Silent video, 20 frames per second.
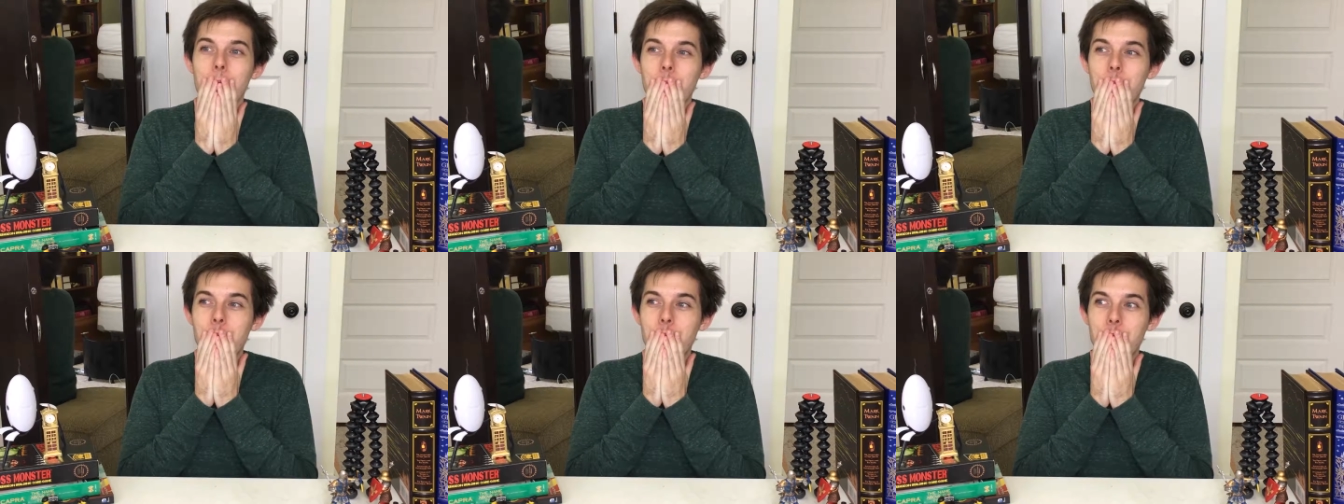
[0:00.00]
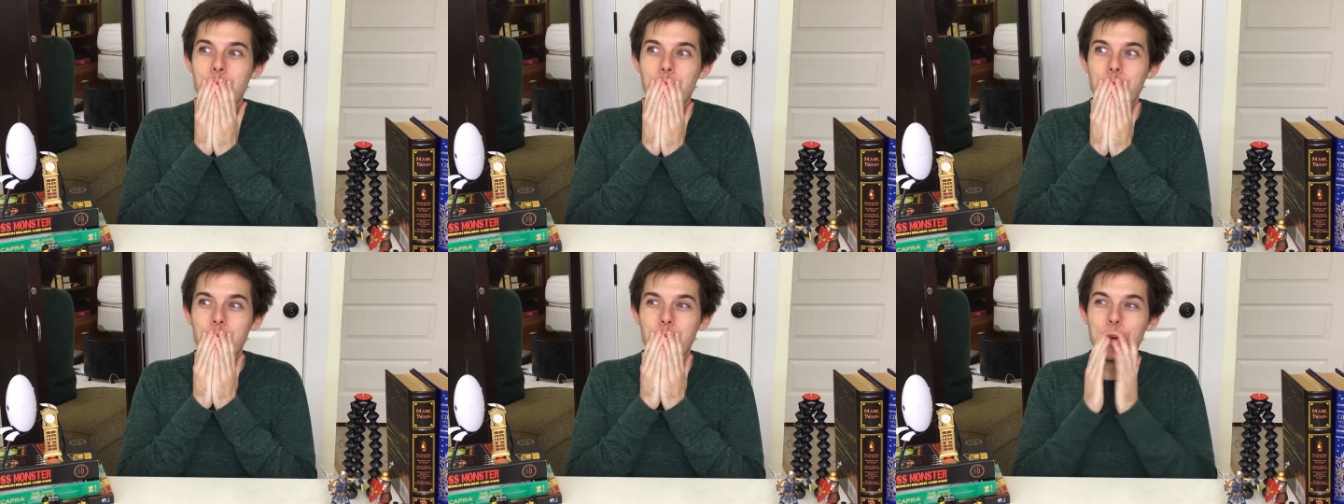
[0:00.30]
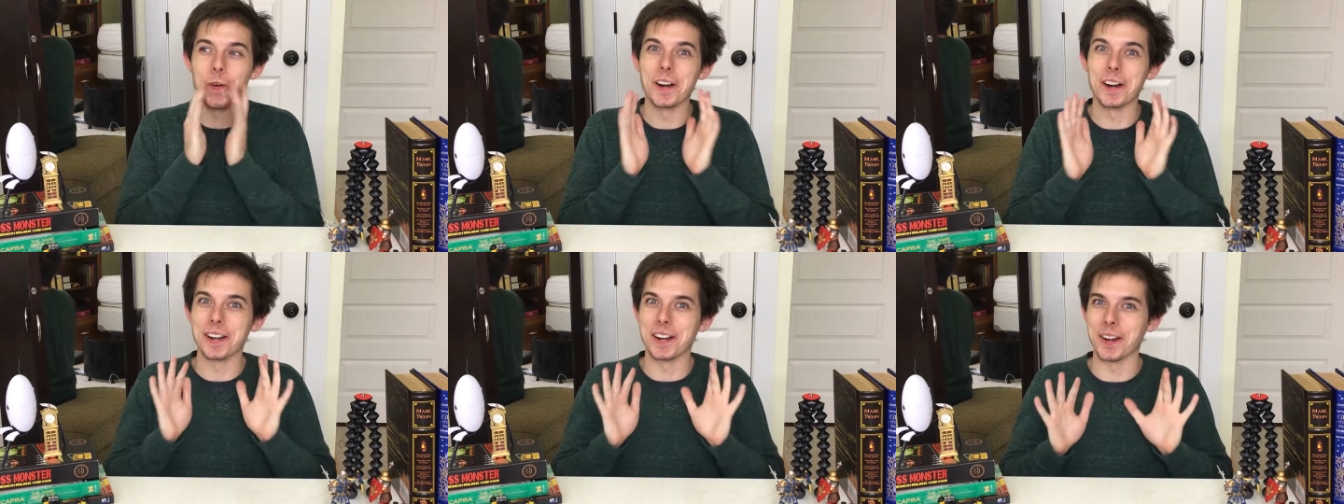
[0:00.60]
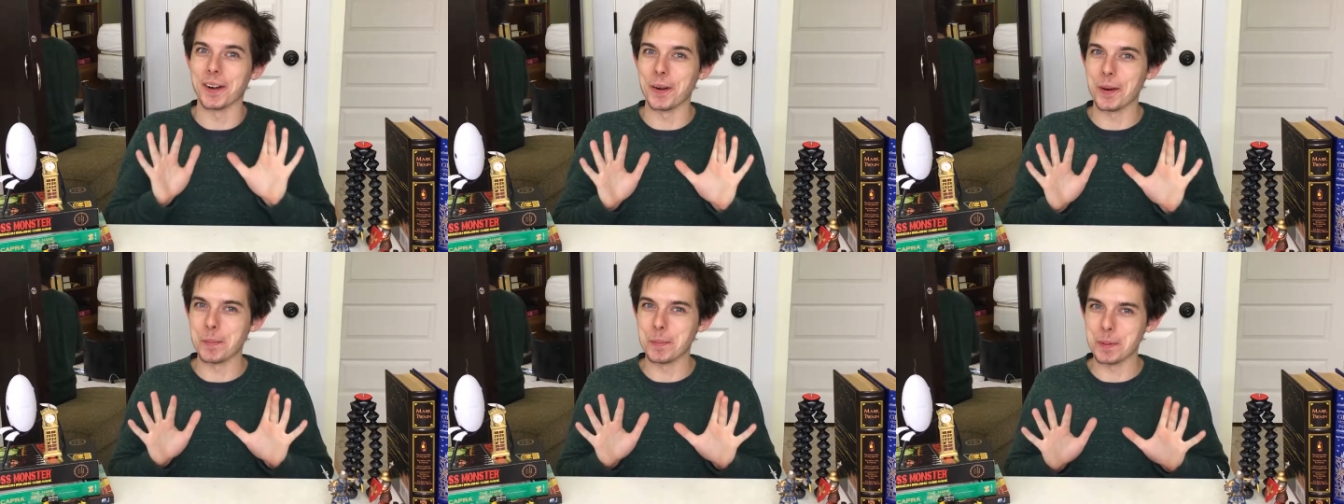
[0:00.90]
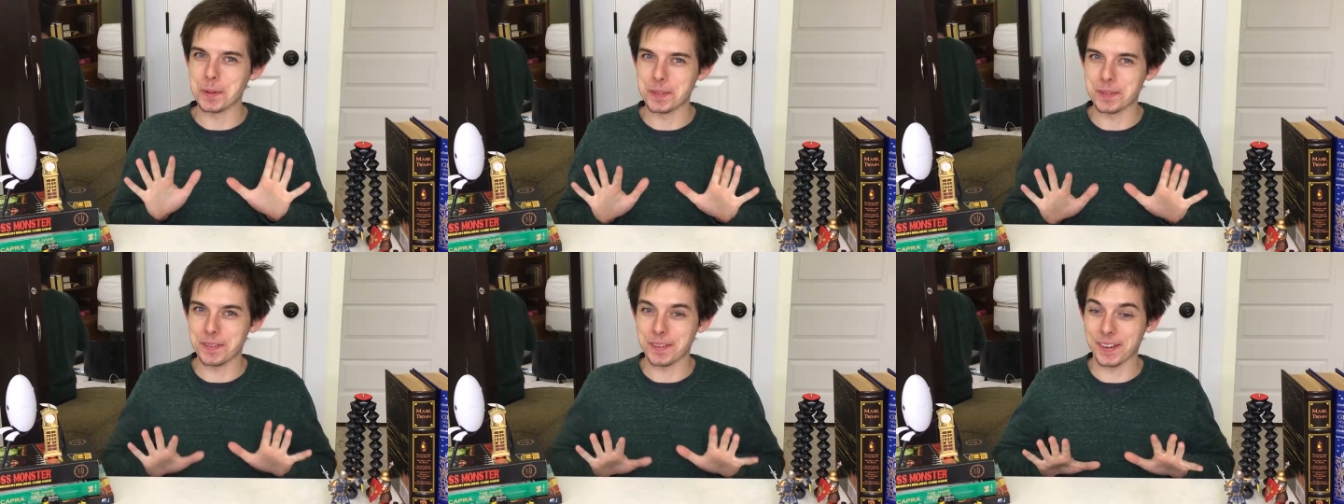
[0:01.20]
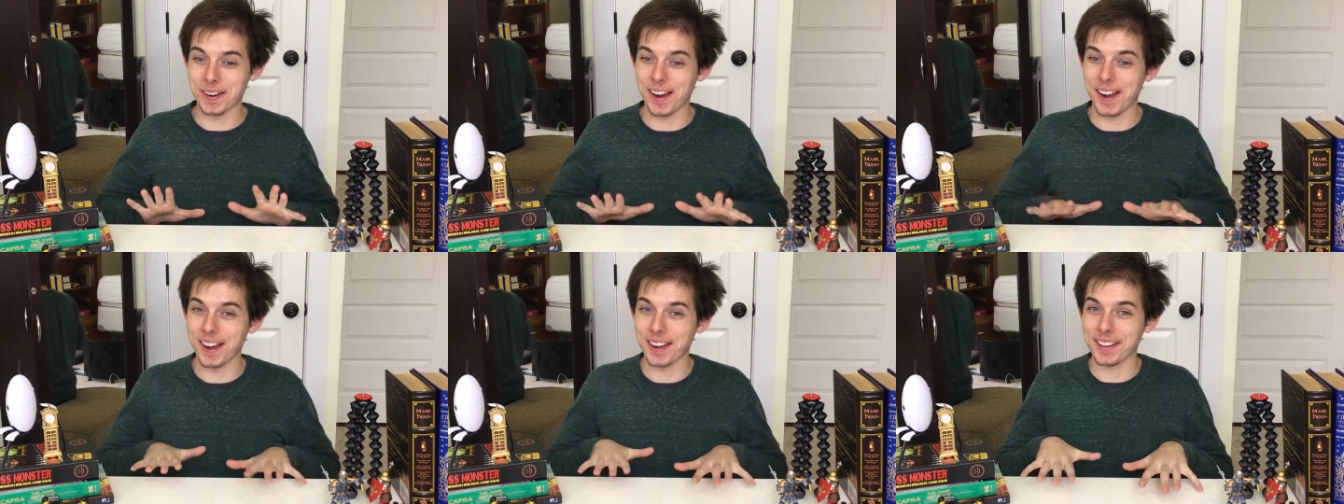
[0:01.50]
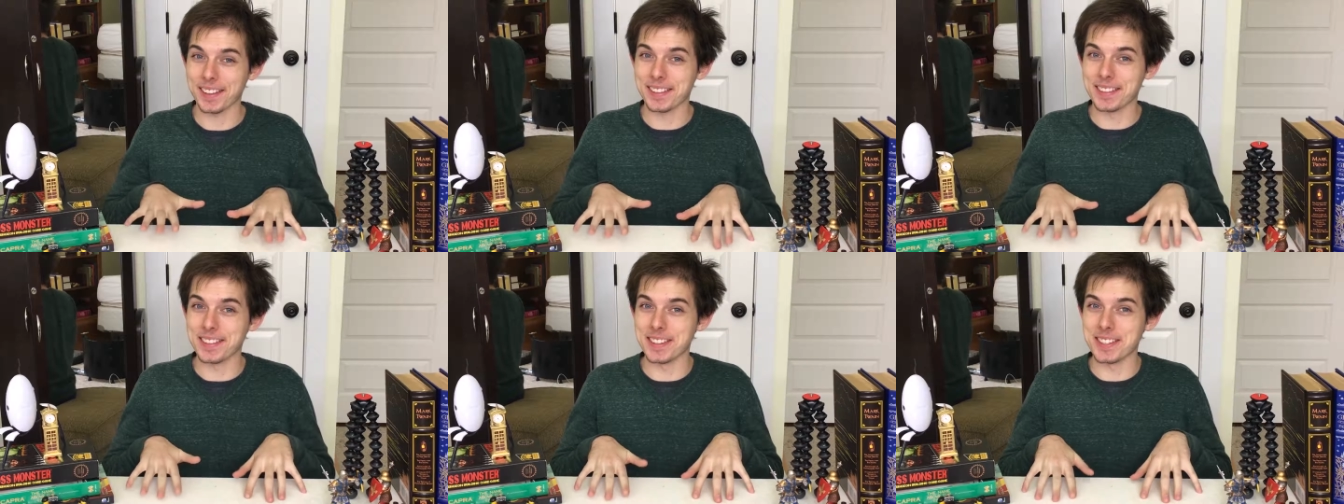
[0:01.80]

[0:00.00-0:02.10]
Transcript: Ooh, ooh, and I almost forgot,